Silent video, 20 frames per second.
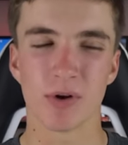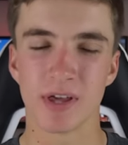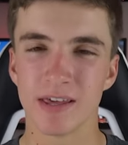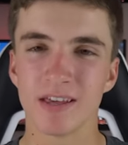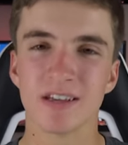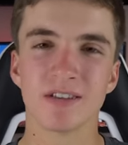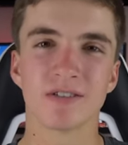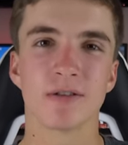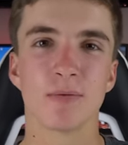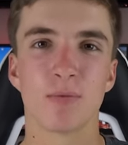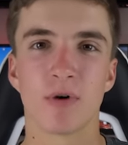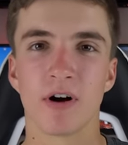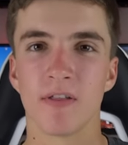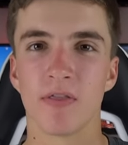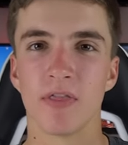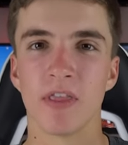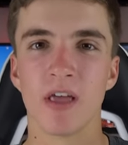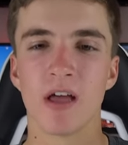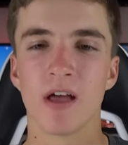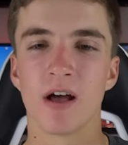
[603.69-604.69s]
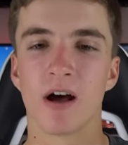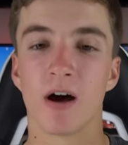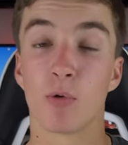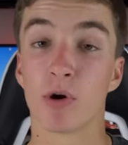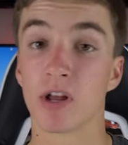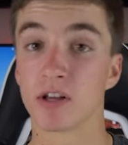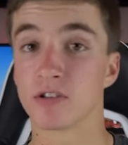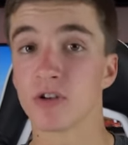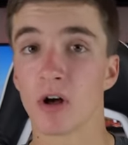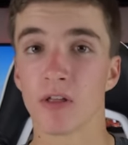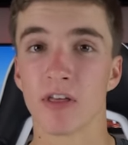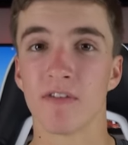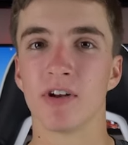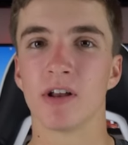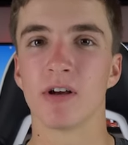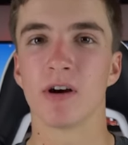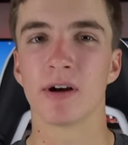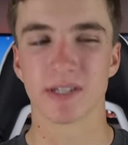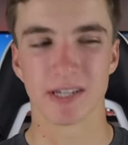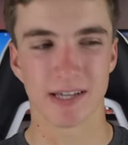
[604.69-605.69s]
He is the one, uh, when I saw that
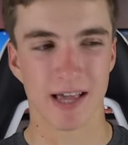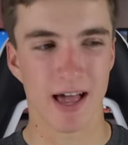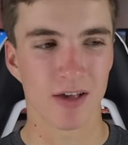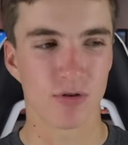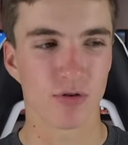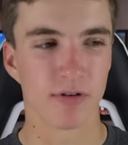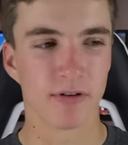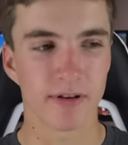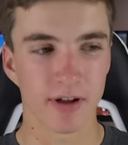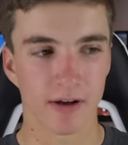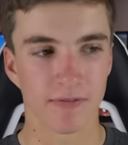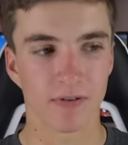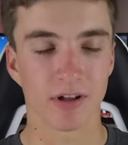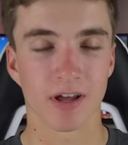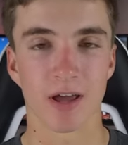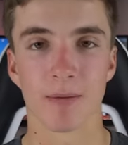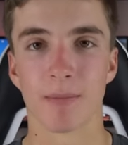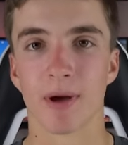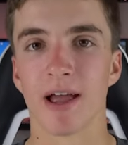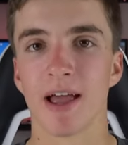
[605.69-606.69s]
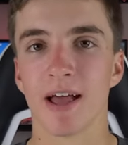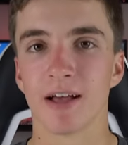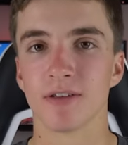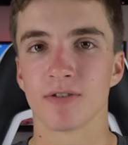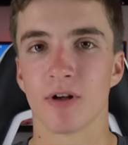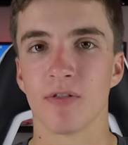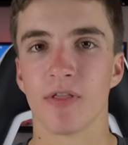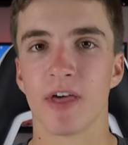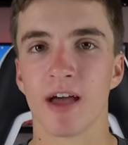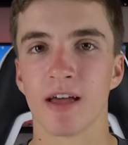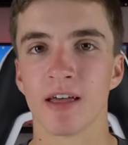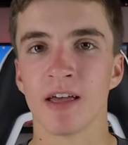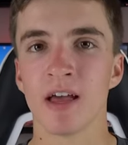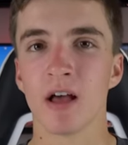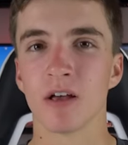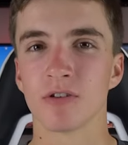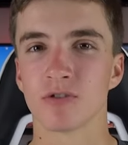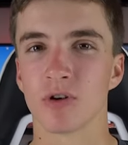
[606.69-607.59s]
video, I was like, I should definitely get my hands on that,